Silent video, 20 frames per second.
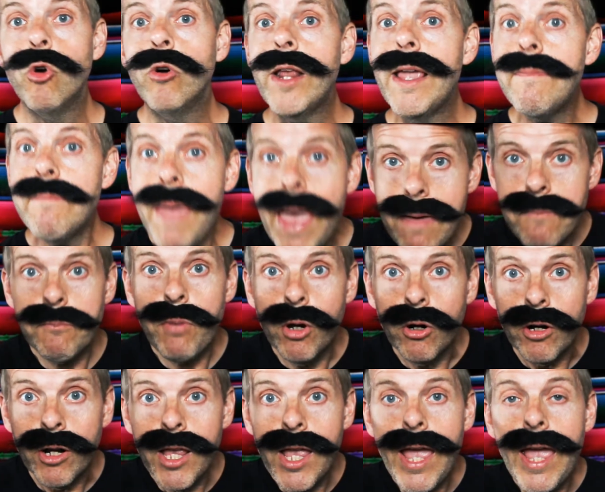
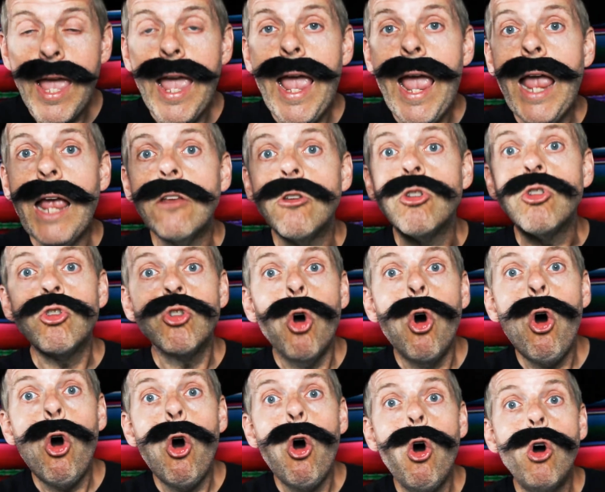Remember, a
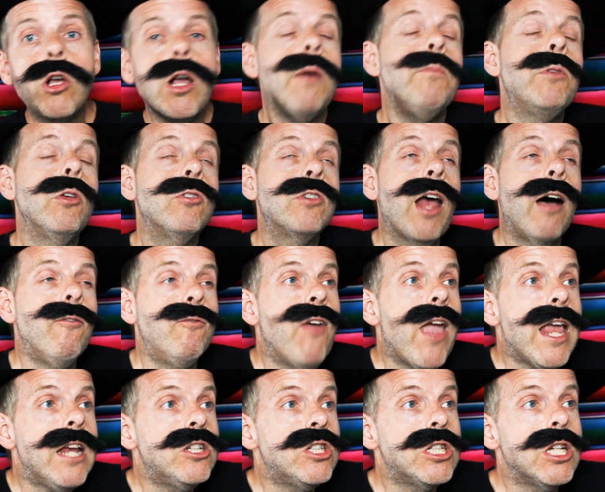soul comes to
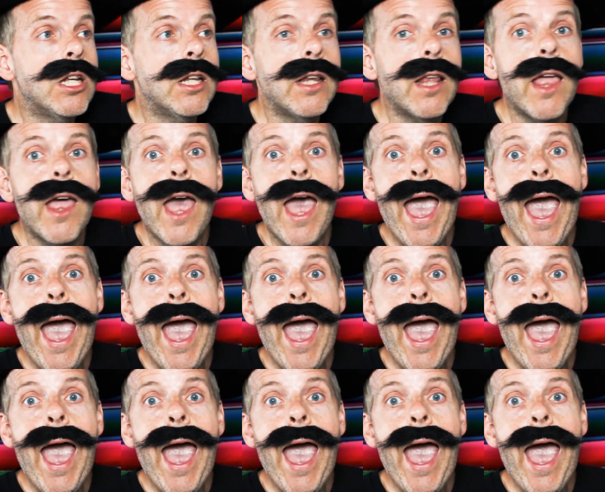salvation